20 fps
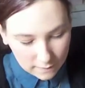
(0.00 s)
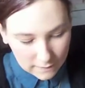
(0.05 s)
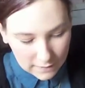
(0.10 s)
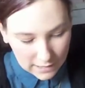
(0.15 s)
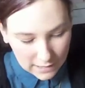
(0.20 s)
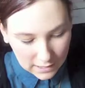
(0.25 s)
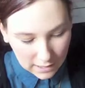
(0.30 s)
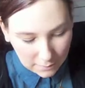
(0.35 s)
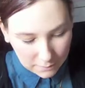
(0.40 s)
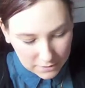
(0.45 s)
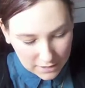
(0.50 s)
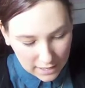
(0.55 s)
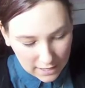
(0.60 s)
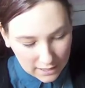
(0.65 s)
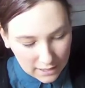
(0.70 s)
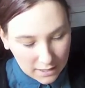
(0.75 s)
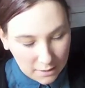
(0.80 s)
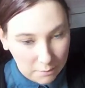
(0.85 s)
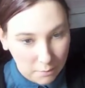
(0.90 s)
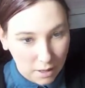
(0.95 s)
Then I'm
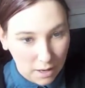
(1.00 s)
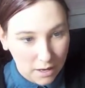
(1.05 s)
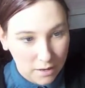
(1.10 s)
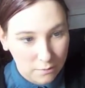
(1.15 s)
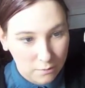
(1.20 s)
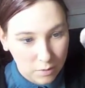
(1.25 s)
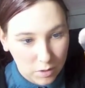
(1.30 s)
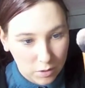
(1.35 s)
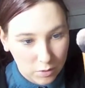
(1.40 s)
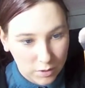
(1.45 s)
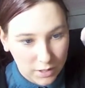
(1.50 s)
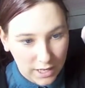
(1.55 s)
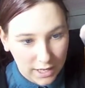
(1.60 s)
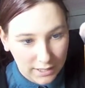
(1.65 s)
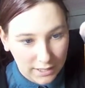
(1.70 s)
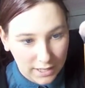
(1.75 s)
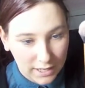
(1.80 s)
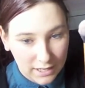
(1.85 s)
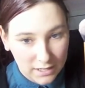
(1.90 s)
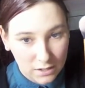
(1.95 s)
taking my Real
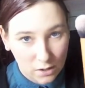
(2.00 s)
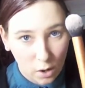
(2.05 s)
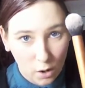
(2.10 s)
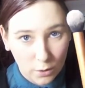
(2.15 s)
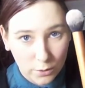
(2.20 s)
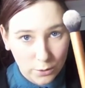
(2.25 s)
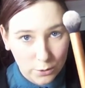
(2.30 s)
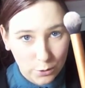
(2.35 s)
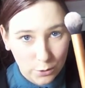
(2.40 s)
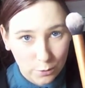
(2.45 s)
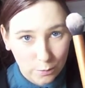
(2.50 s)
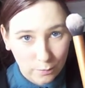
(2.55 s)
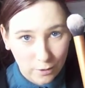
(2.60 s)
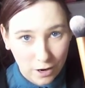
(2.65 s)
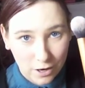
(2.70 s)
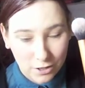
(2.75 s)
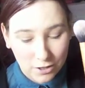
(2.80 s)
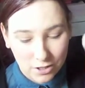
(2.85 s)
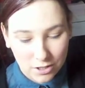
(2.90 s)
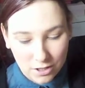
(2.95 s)
Techniques contour
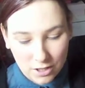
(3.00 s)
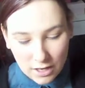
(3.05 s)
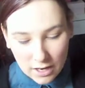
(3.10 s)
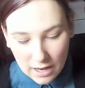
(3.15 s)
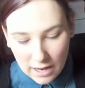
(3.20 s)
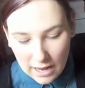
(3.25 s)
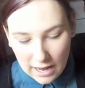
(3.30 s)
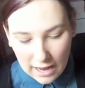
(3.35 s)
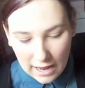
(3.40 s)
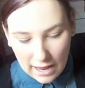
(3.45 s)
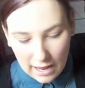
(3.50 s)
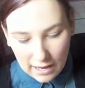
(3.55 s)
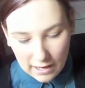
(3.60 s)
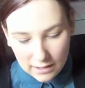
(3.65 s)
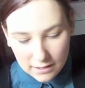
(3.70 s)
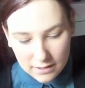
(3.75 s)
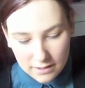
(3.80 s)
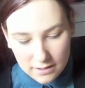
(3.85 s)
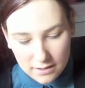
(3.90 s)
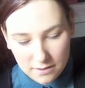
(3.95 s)
brush
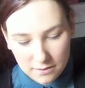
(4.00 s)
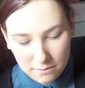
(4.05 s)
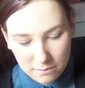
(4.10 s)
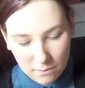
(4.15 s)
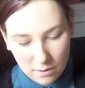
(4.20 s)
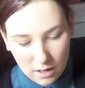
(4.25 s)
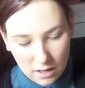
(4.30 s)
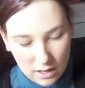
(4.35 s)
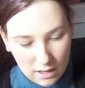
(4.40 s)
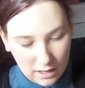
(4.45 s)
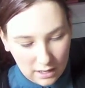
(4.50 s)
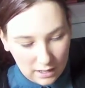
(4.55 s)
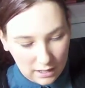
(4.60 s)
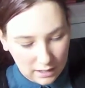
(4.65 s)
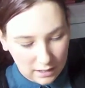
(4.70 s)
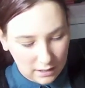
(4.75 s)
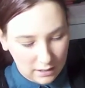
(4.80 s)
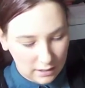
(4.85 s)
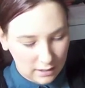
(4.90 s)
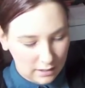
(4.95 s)
and
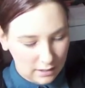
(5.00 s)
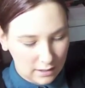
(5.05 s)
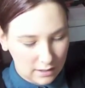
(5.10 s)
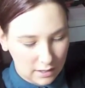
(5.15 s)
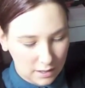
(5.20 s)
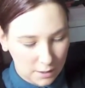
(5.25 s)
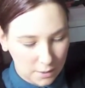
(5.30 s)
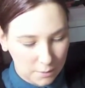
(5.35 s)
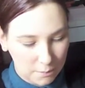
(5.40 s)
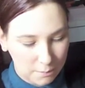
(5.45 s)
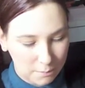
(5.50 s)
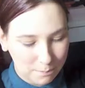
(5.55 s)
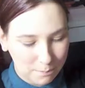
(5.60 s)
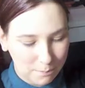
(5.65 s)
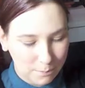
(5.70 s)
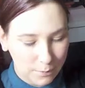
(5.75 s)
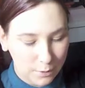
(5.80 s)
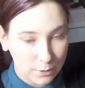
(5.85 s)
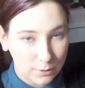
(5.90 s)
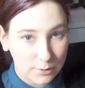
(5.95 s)
my
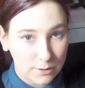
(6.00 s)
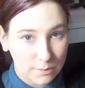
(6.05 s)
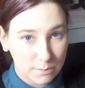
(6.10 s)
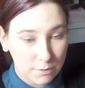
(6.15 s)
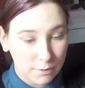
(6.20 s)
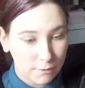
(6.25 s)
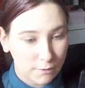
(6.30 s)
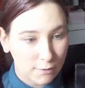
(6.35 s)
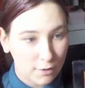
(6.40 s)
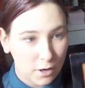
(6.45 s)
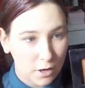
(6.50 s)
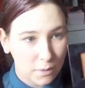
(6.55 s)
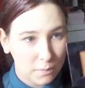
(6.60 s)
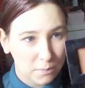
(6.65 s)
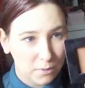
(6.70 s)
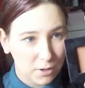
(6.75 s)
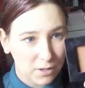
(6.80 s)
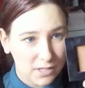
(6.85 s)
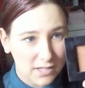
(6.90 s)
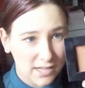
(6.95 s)
Models Prefer
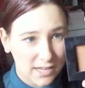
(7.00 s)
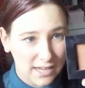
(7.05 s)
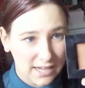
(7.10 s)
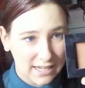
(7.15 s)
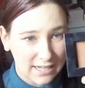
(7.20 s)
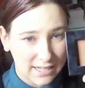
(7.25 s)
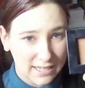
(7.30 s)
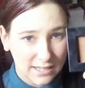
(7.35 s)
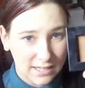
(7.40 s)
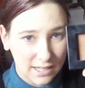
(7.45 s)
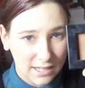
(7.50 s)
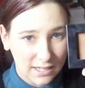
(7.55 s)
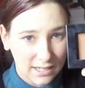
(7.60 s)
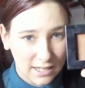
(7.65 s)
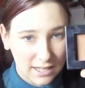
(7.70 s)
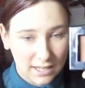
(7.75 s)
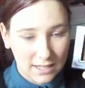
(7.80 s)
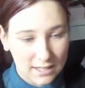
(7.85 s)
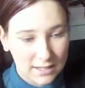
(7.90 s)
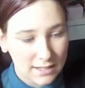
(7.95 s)
bronzer in
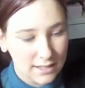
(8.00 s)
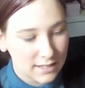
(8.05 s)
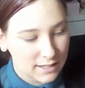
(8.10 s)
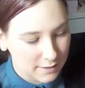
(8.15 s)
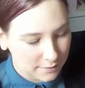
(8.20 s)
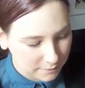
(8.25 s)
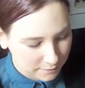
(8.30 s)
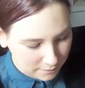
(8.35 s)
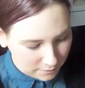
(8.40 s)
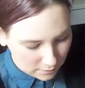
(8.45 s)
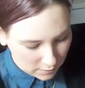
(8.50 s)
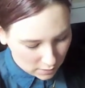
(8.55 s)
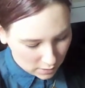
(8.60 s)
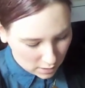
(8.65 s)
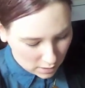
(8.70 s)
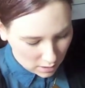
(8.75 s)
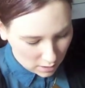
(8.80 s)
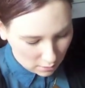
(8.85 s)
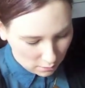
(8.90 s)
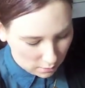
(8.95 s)
Sunkissed,
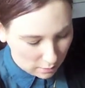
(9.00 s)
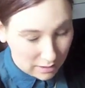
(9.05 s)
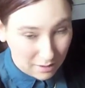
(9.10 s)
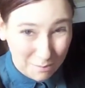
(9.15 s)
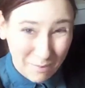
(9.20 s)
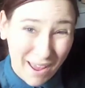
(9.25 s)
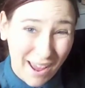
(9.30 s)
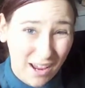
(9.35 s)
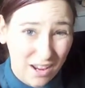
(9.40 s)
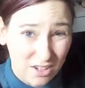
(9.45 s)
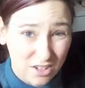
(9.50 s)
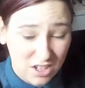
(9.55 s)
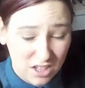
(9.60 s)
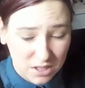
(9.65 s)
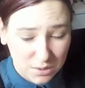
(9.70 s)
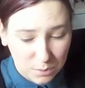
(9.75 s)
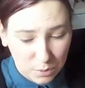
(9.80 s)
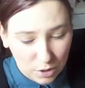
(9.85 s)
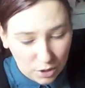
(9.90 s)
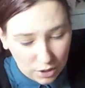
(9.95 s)
where the packaging's
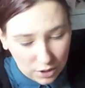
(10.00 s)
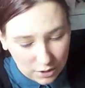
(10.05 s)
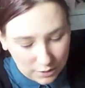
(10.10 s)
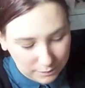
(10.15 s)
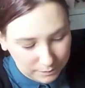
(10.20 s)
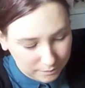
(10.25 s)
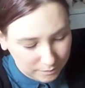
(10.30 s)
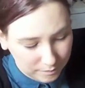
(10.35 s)
broken.